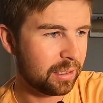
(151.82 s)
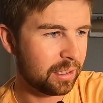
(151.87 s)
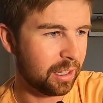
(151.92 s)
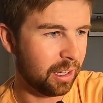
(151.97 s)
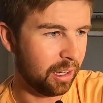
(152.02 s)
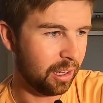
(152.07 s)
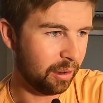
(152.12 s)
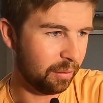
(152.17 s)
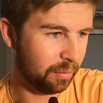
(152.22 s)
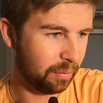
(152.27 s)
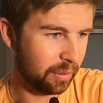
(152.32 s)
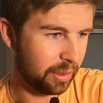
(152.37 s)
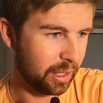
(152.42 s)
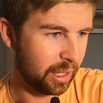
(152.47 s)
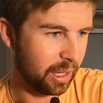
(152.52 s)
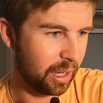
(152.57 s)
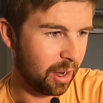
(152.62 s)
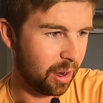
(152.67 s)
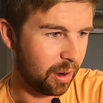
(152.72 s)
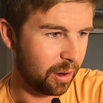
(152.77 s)
Um,
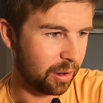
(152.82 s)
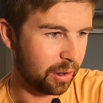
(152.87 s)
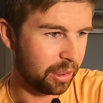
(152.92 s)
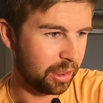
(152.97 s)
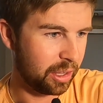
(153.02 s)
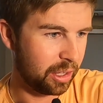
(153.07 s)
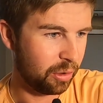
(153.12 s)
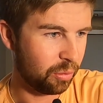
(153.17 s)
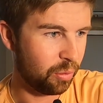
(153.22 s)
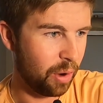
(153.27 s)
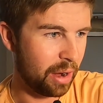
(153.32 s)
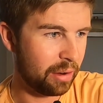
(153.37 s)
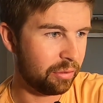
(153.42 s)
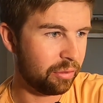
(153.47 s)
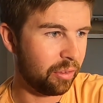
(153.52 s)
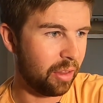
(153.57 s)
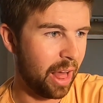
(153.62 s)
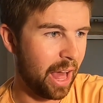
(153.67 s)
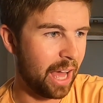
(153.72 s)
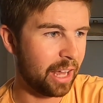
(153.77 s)
they are the Red
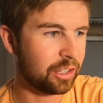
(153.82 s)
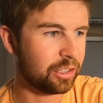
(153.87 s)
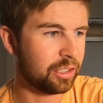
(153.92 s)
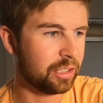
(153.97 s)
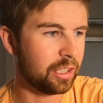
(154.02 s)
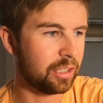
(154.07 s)
Flash,